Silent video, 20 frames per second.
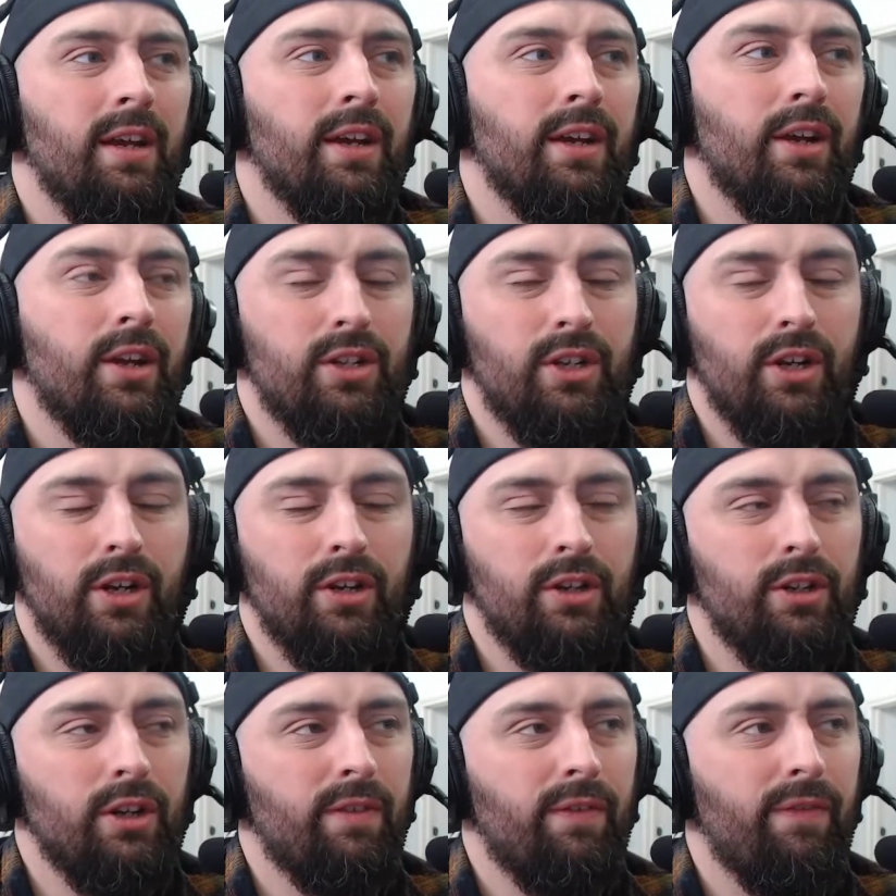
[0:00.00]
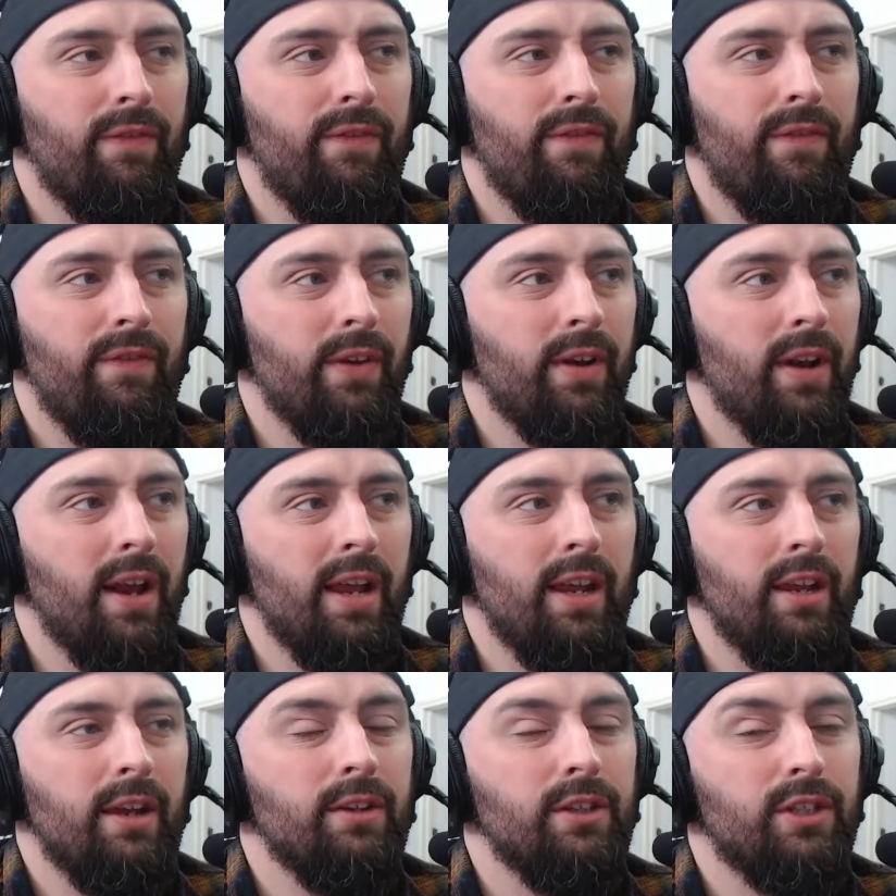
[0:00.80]
because you could just
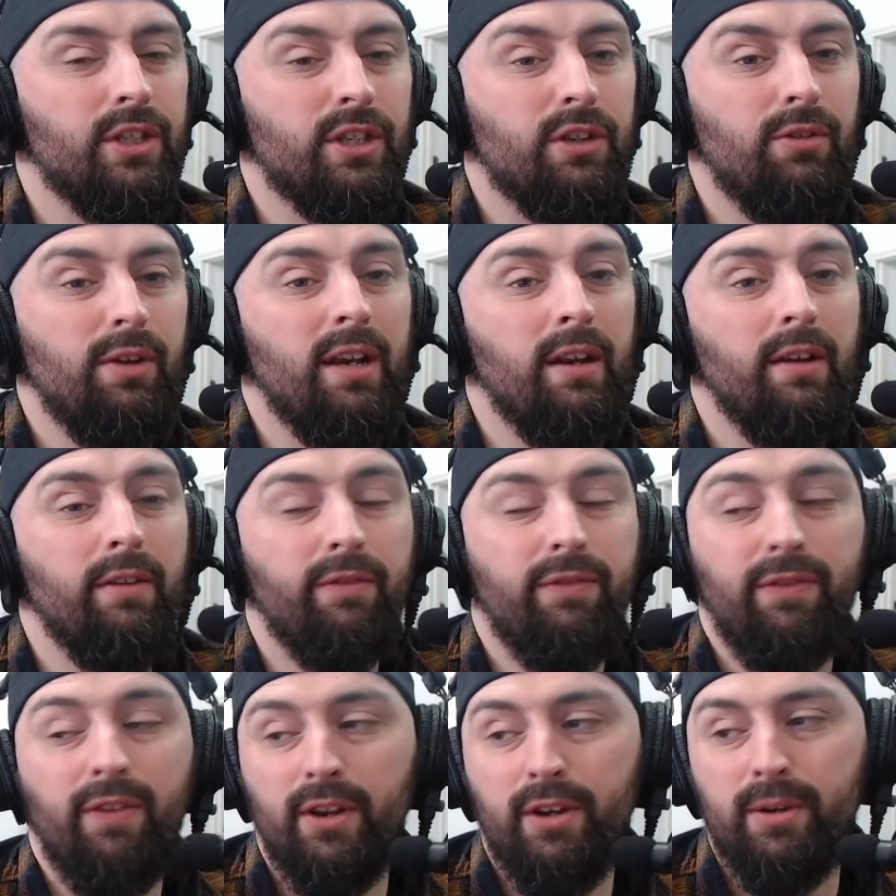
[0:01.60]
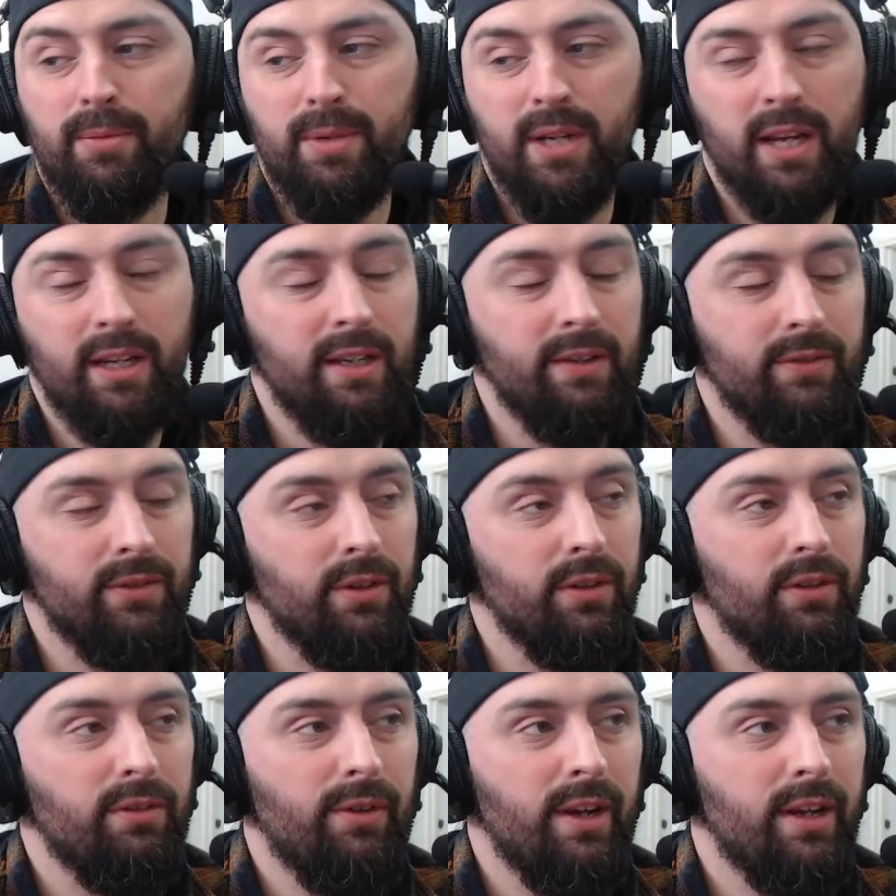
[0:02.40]
like you can screen and flood objectives
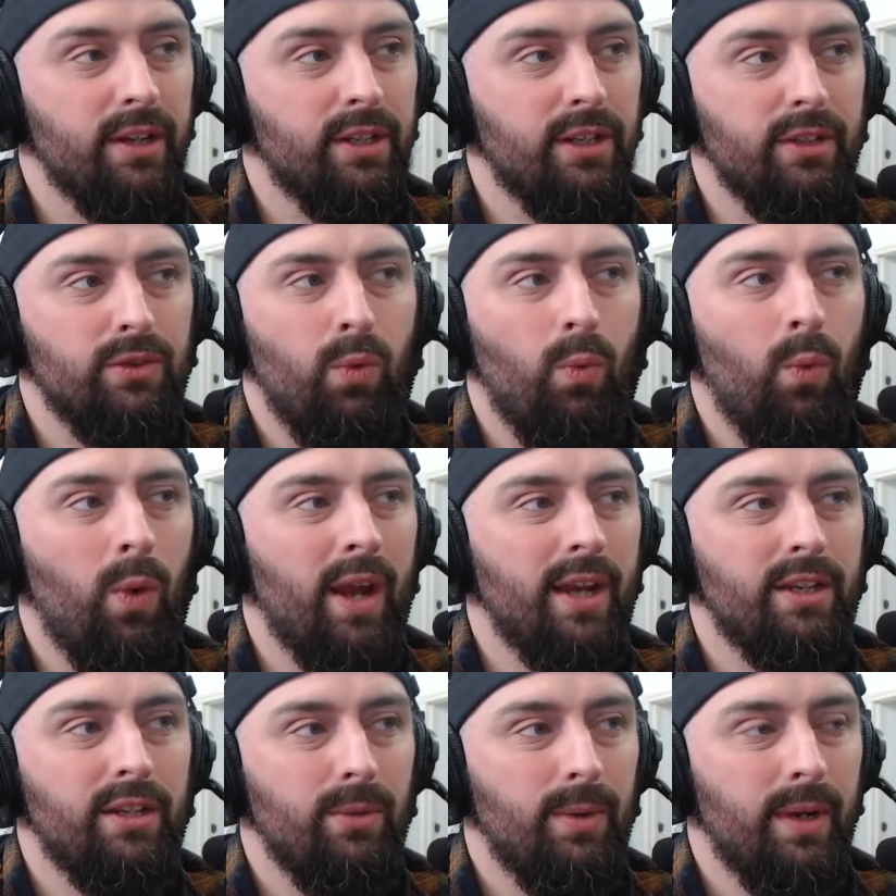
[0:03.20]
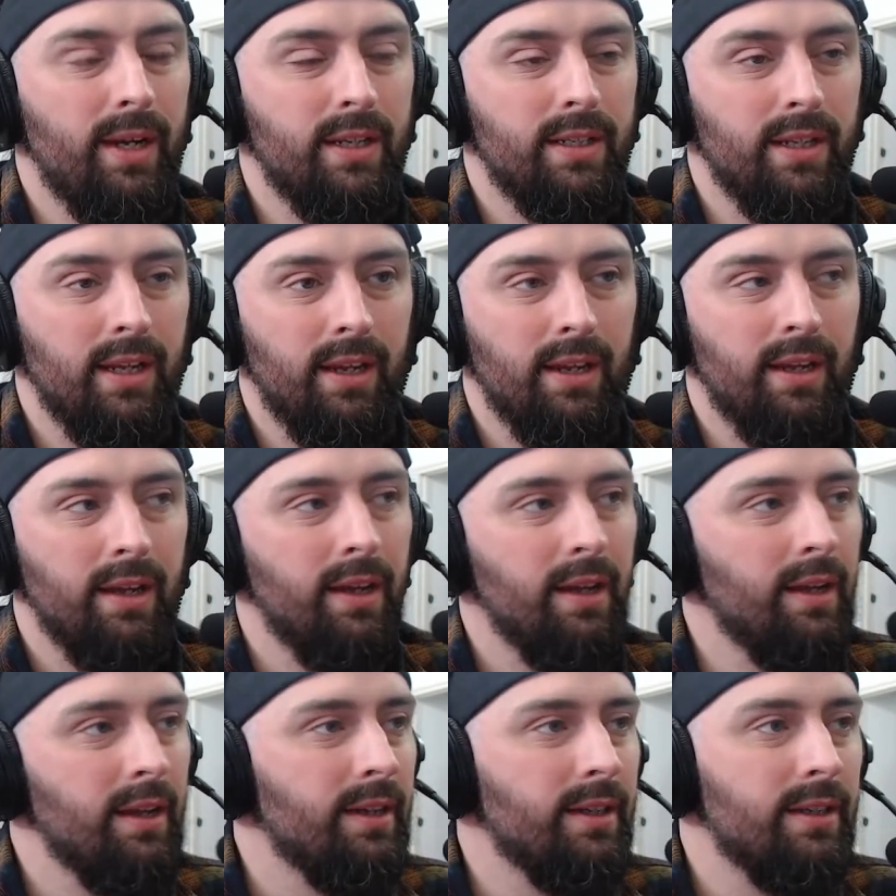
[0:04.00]
on 3 inches way too easy.
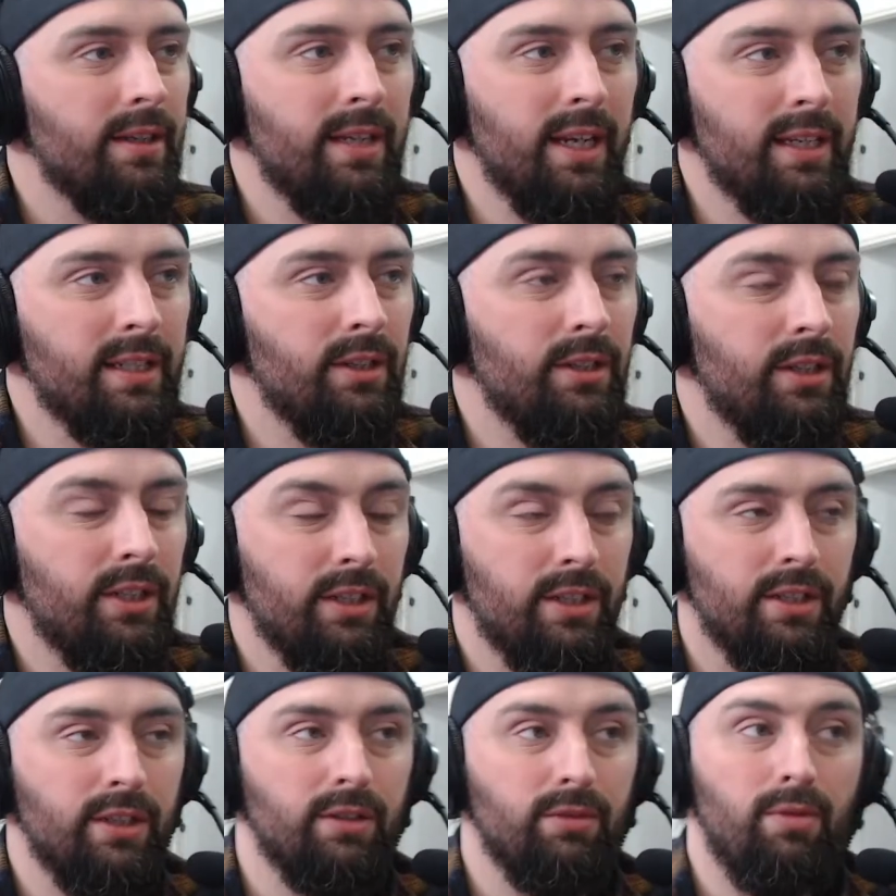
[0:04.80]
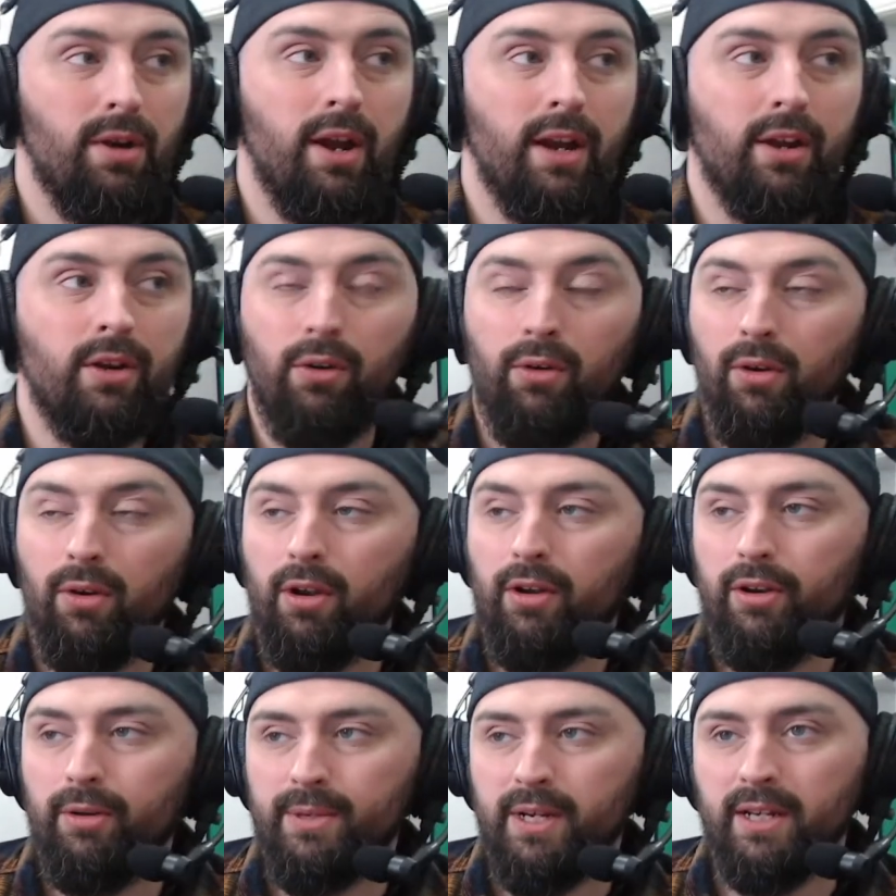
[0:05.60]
6 inches is the right call
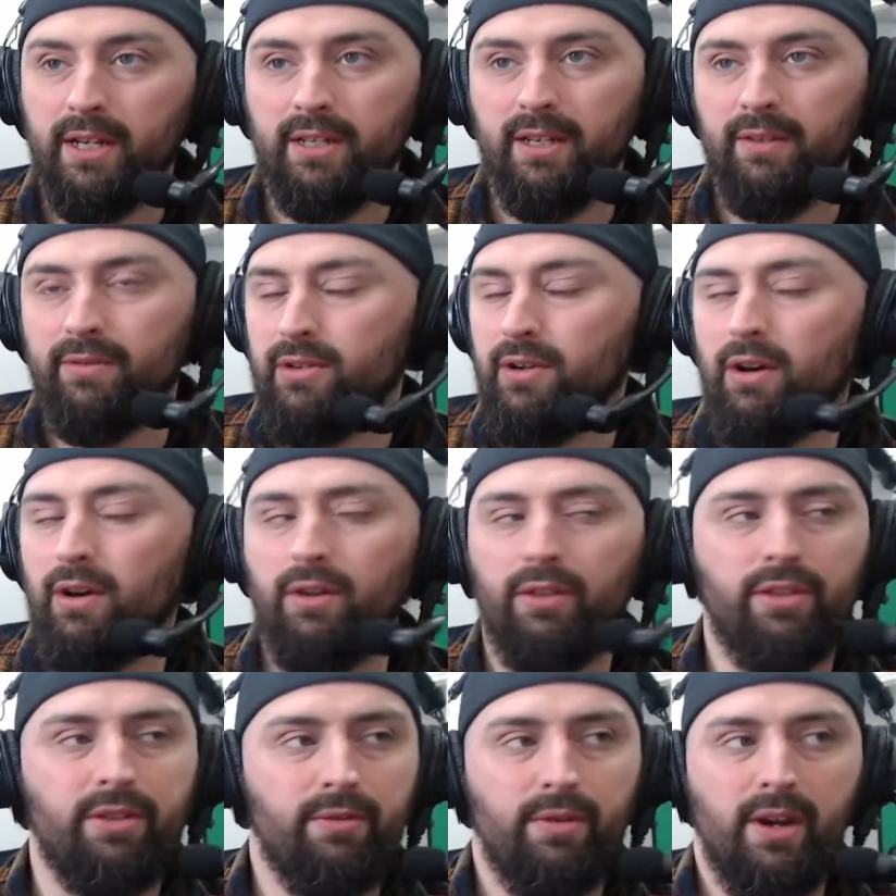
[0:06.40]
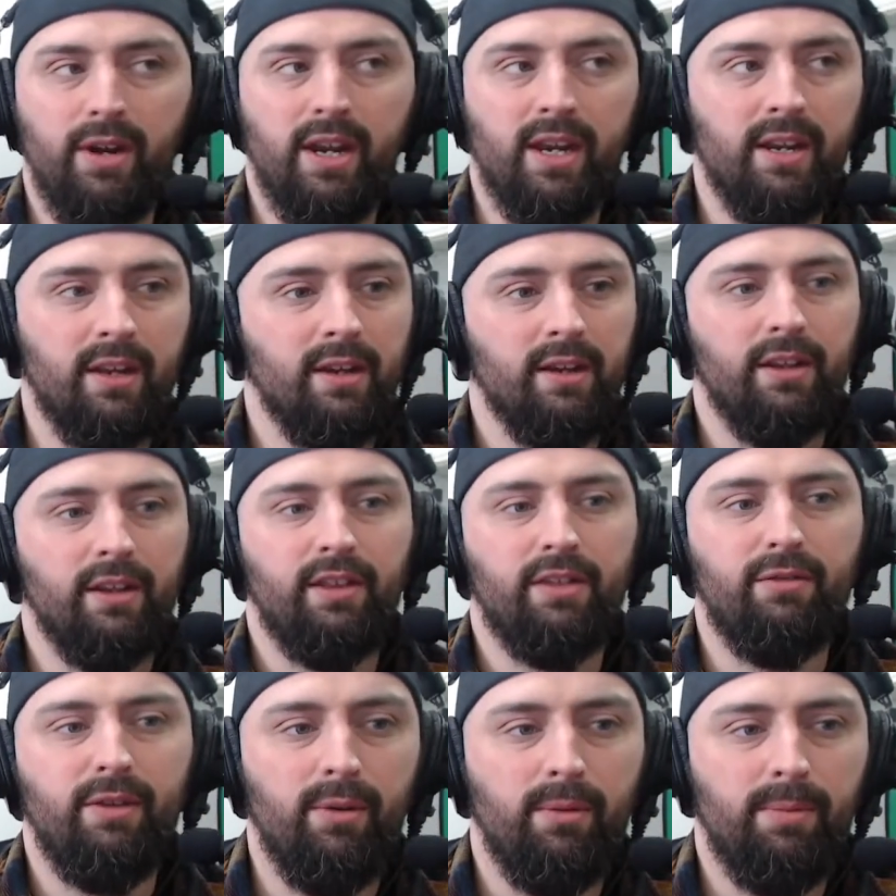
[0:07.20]
on objectives, not 3.
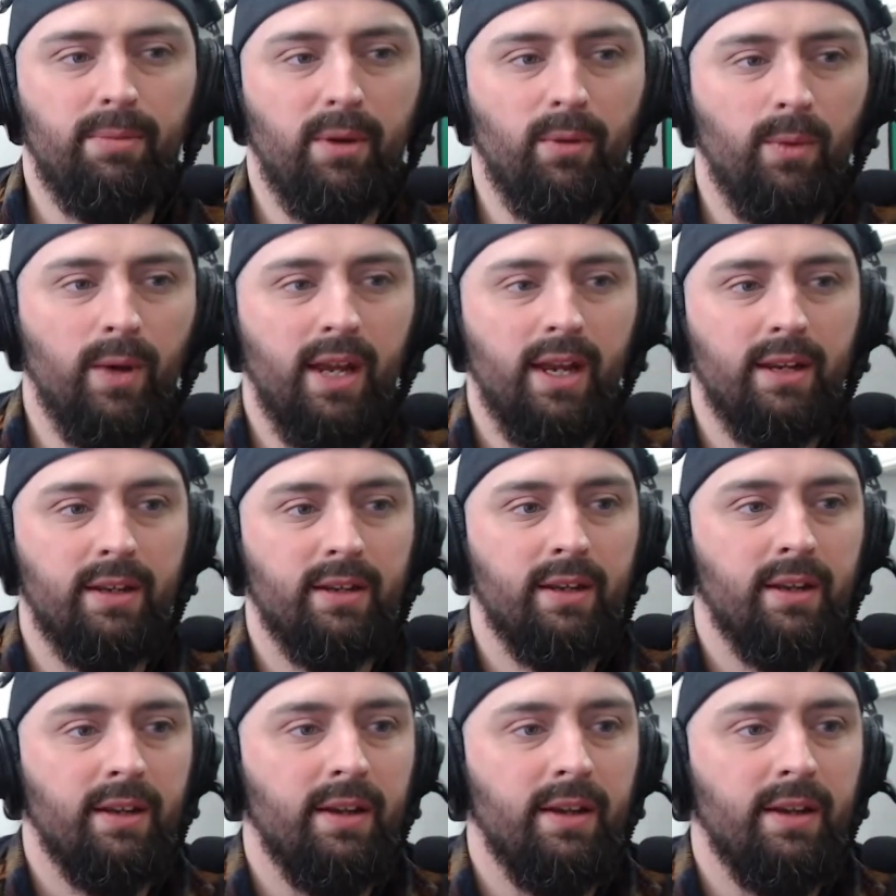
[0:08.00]
3 would be weird.